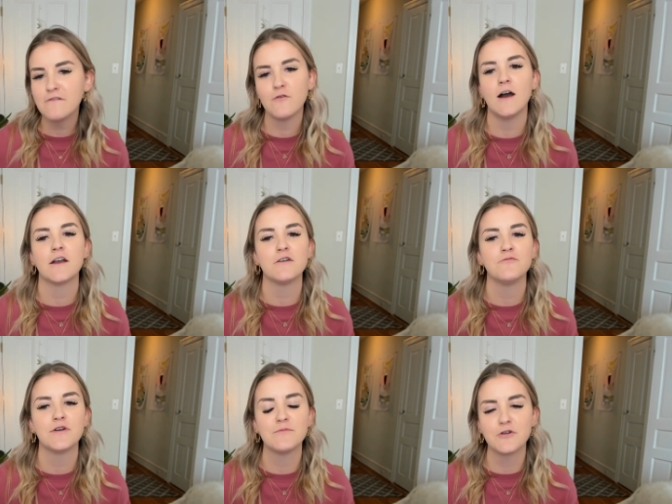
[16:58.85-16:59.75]
of water
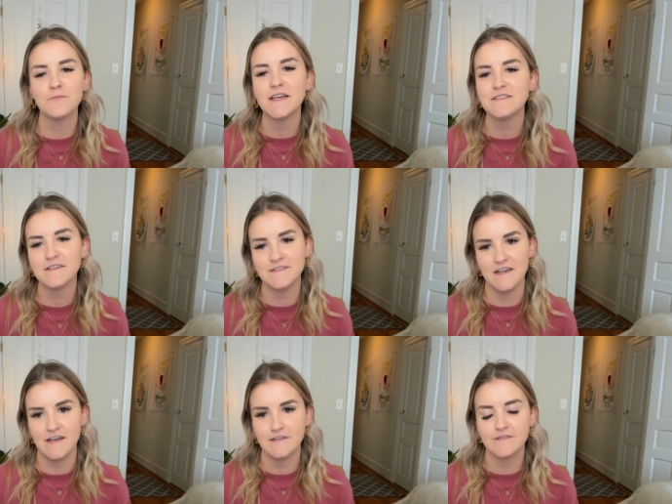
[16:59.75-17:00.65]
where mermaids
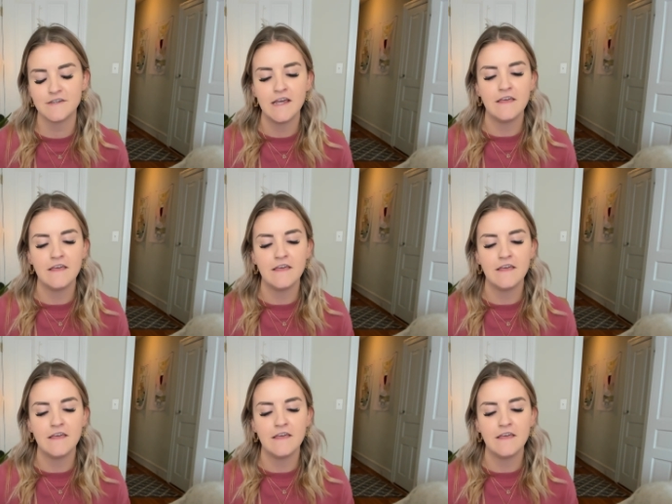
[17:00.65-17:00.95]
exist,